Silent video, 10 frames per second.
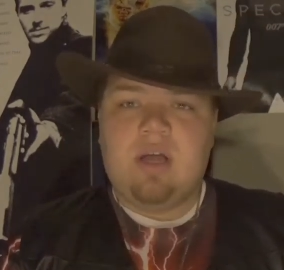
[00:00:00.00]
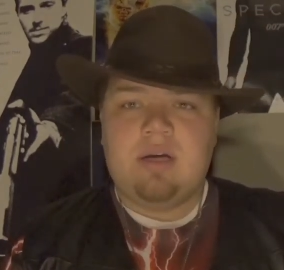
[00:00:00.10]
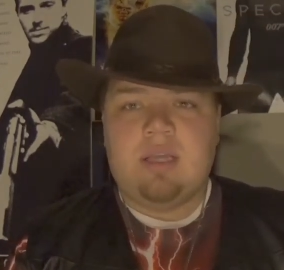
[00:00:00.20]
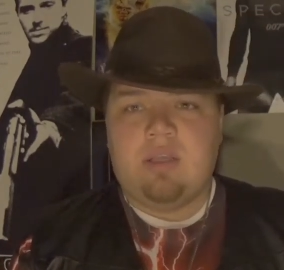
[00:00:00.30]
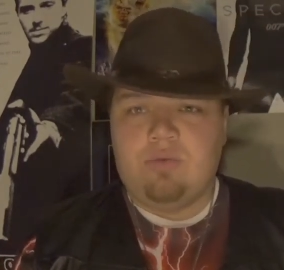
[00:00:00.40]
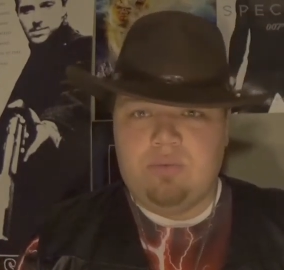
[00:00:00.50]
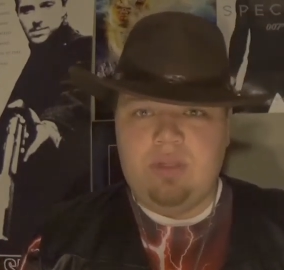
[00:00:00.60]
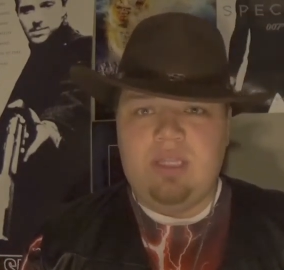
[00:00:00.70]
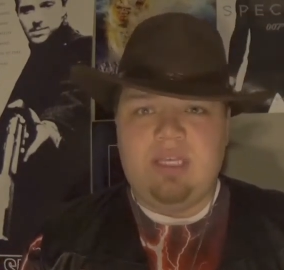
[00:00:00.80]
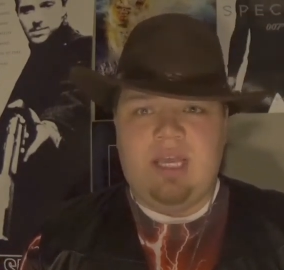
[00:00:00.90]
Speaker 1: talking, you
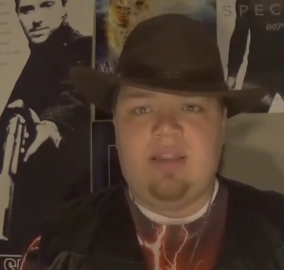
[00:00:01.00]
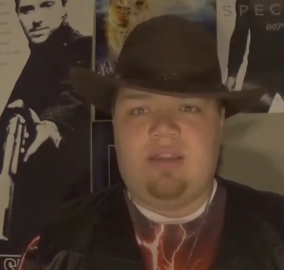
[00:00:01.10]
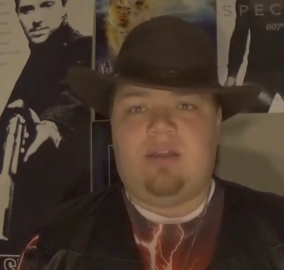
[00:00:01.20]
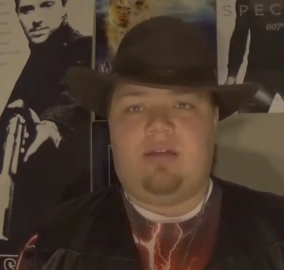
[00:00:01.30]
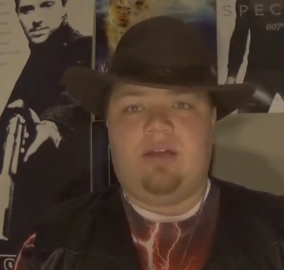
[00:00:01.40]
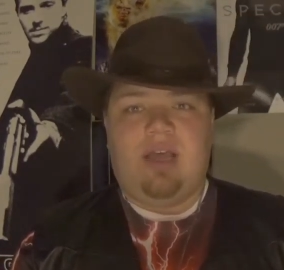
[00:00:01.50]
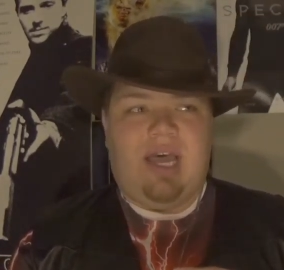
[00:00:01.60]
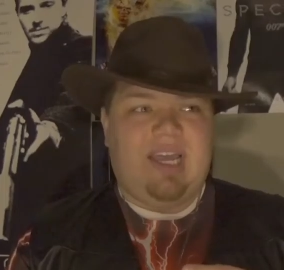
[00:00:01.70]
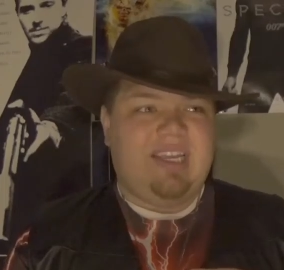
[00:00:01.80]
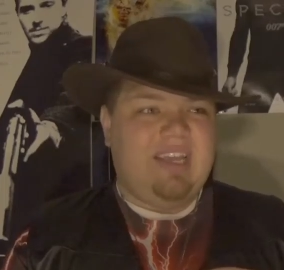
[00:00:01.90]
really get the
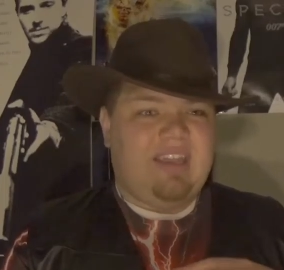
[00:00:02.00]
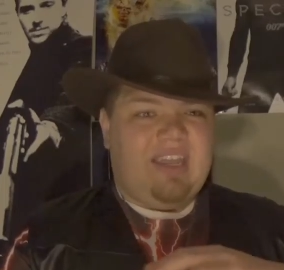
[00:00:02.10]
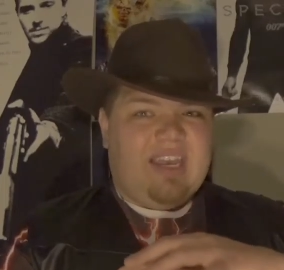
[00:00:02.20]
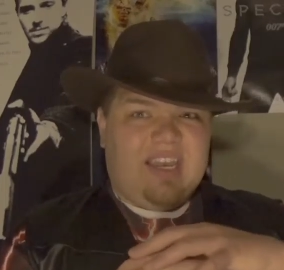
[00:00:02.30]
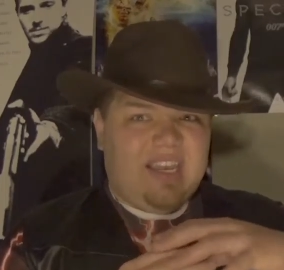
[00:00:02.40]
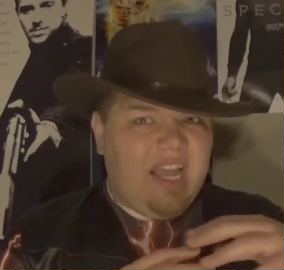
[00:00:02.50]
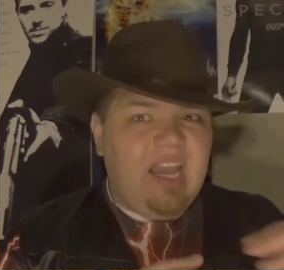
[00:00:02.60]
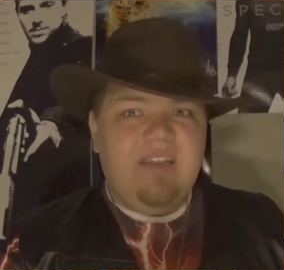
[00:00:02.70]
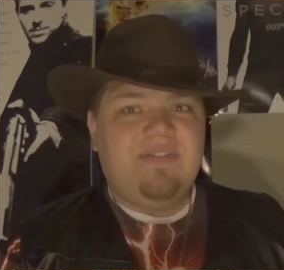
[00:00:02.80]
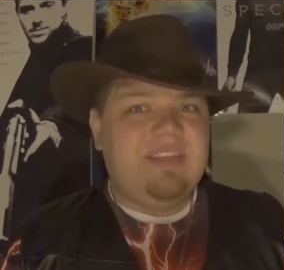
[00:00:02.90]
idea that
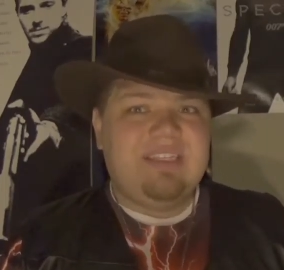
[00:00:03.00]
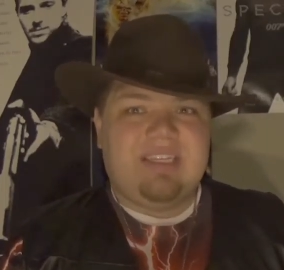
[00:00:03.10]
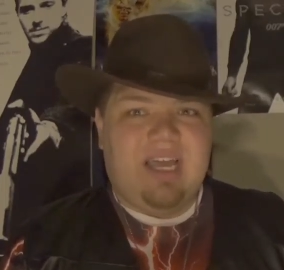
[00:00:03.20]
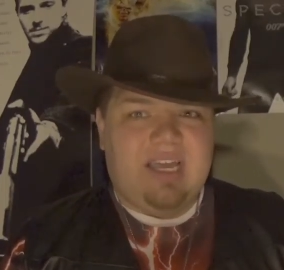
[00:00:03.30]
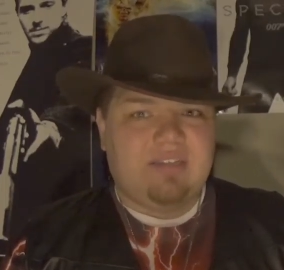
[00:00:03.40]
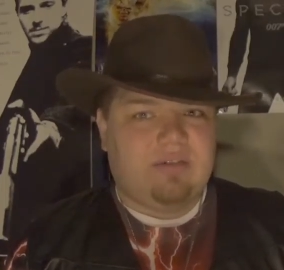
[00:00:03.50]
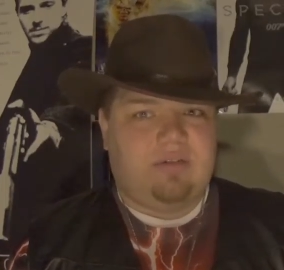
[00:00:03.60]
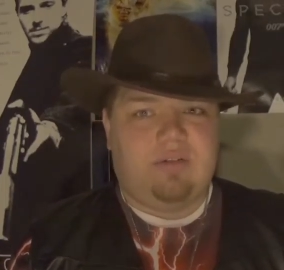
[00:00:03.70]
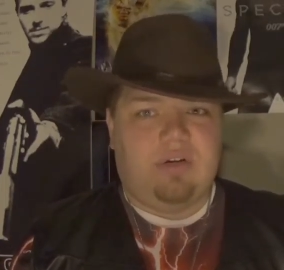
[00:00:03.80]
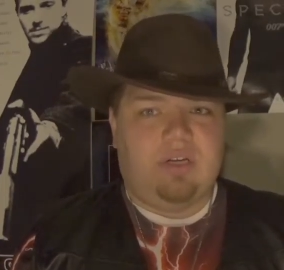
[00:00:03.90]
none of these guys are
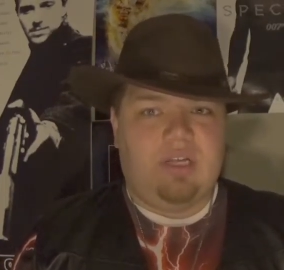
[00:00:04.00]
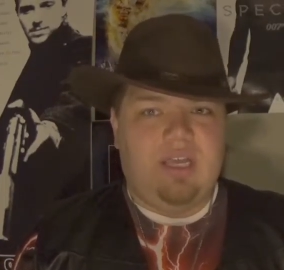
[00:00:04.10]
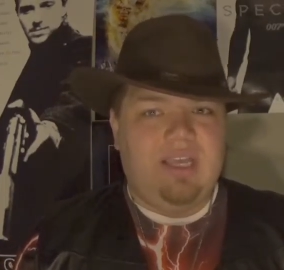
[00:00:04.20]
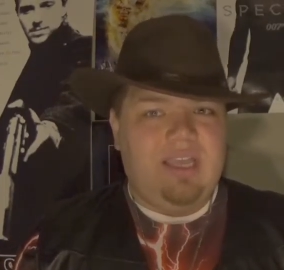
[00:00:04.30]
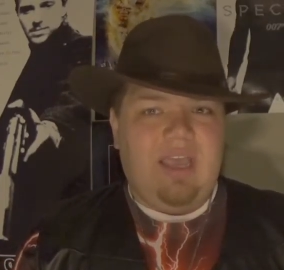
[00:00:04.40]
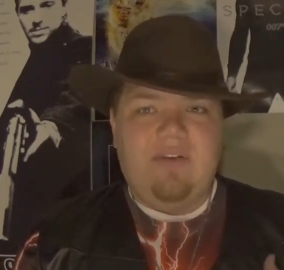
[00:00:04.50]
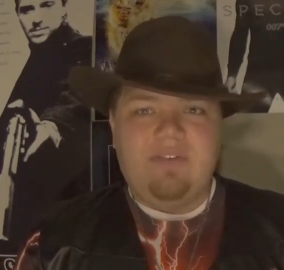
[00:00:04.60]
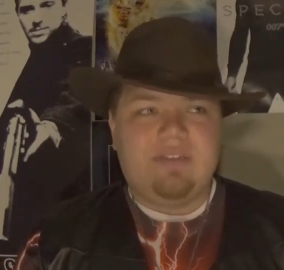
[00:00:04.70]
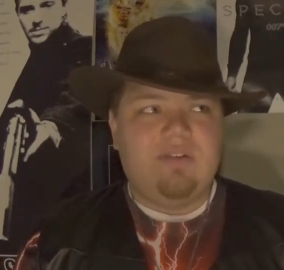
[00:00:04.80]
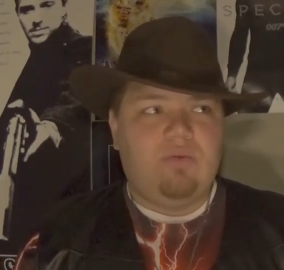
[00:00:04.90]
good.
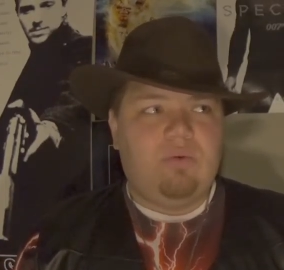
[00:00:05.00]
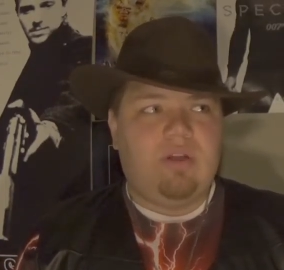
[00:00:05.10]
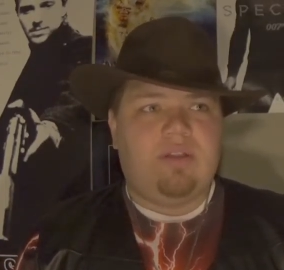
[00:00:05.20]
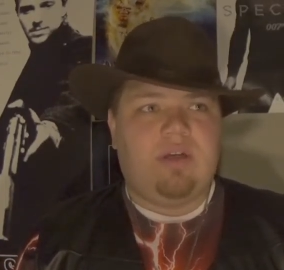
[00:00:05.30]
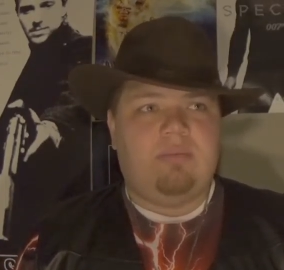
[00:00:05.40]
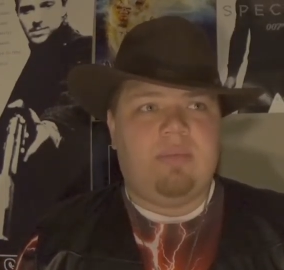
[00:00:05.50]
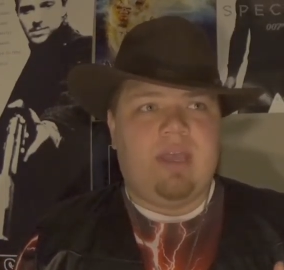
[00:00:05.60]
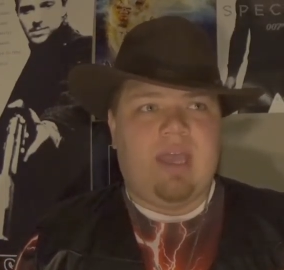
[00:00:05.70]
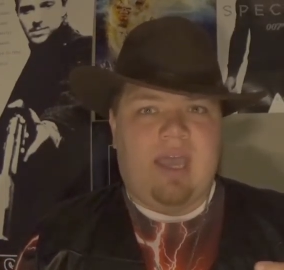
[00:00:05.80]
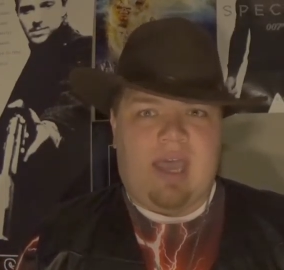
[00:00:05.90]
Every single one of them
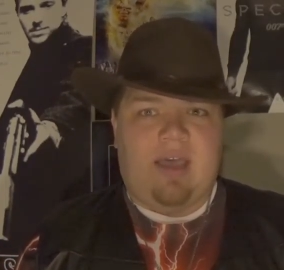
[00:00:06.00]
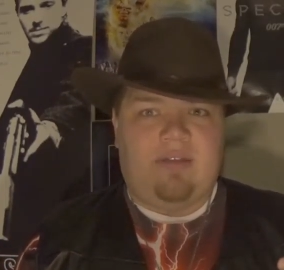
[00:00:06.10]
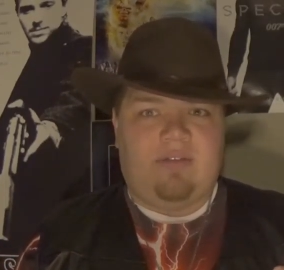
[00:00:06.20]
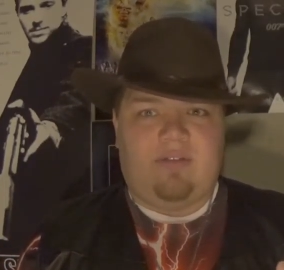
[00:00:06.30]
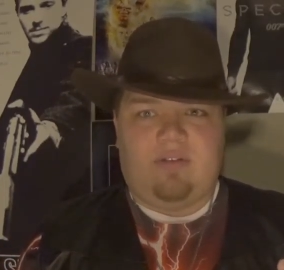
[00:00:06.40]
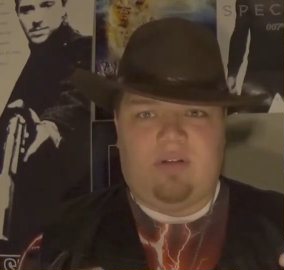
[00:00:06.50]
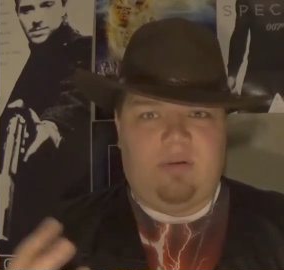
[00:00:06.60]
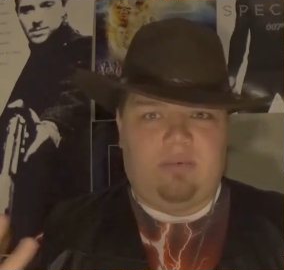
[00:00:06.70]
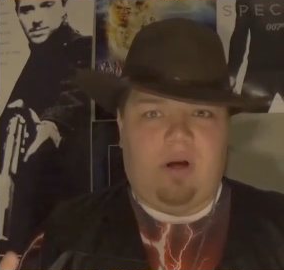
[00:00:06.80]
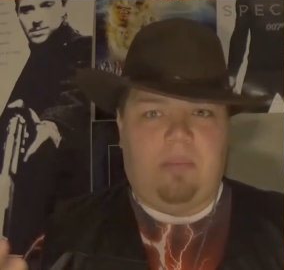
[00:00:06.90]
has
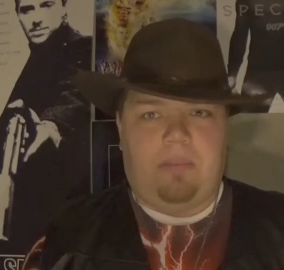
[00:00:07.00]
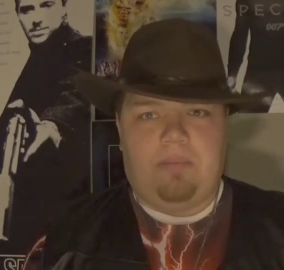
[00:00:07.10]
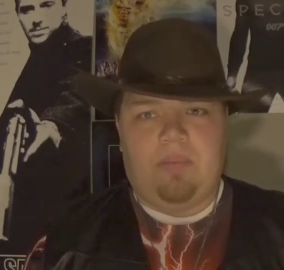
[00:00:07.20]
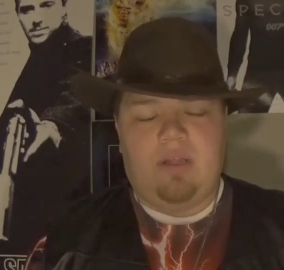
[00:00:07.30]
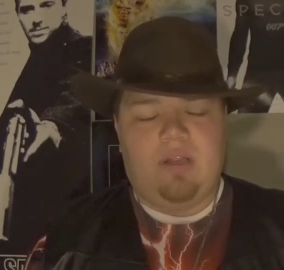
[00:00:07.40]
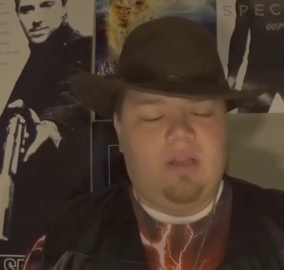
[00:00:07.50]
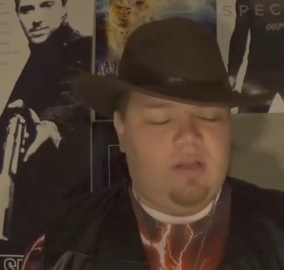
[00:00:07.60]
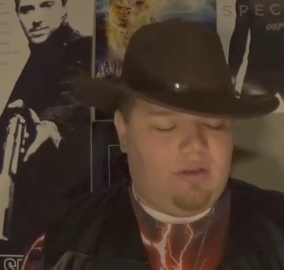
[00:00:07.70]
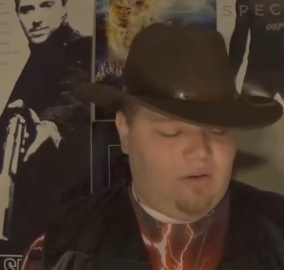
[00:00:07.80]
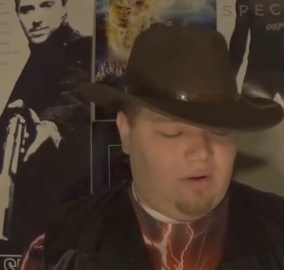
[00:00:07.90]
a problem.
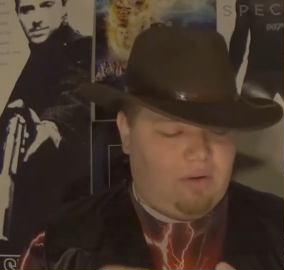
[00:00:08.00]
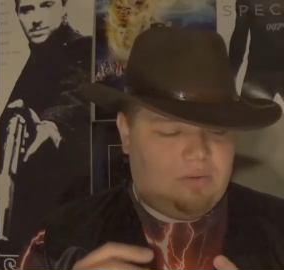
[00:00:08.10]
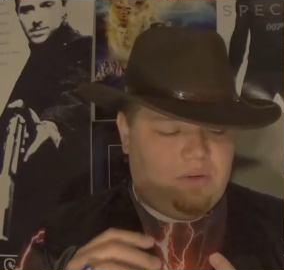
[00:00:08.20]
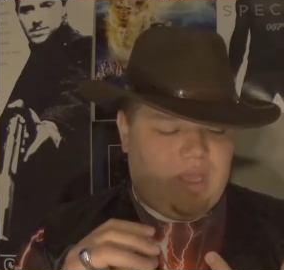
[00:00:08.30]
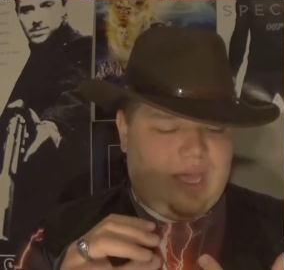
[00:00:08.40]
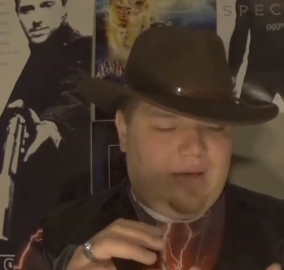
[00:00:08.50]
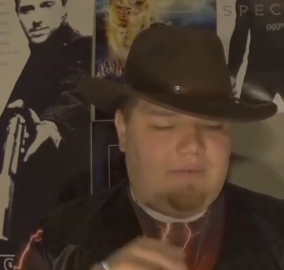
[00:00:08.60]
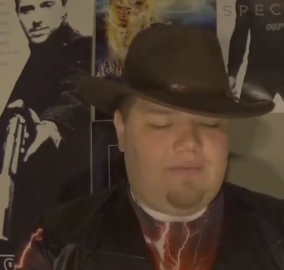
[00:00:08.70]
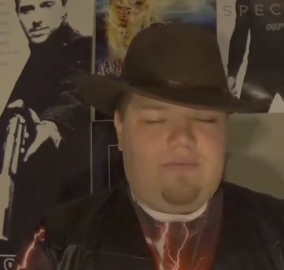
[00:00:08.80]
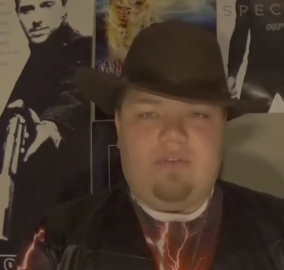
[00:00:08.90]
So you
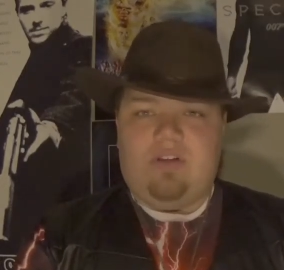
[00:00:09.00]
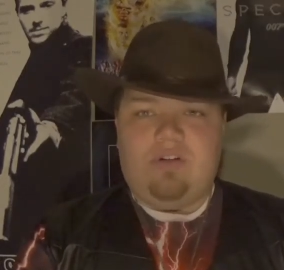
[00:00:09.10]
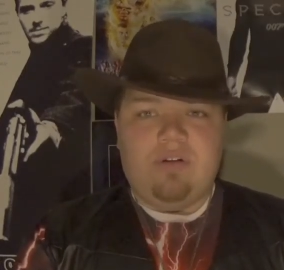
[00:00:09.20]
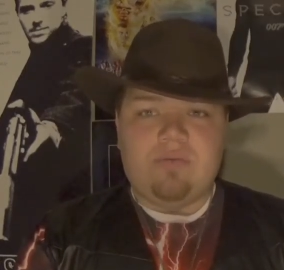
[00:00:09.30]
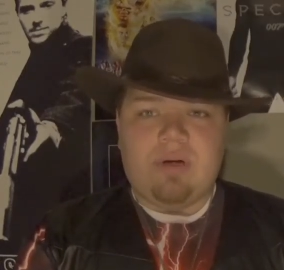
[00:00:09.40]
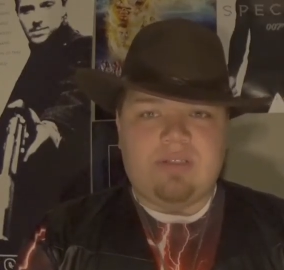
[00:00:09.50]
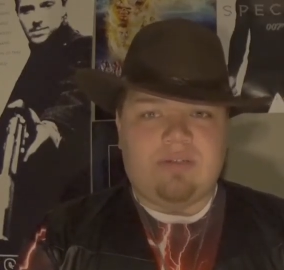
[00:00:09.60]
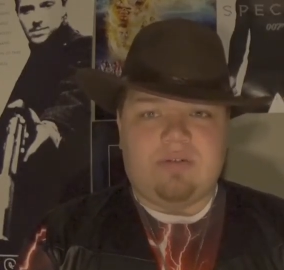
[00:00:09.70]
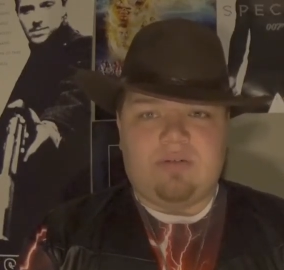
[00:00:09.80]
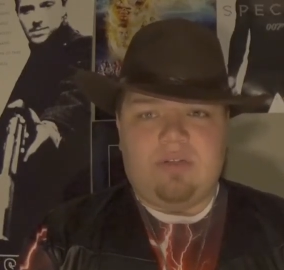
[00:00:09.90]
have Kurt
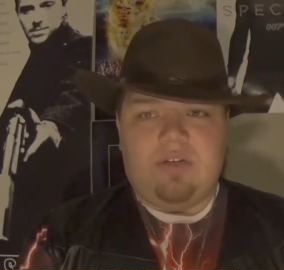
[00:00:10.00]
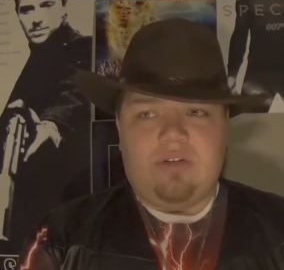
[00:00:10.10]
Russell,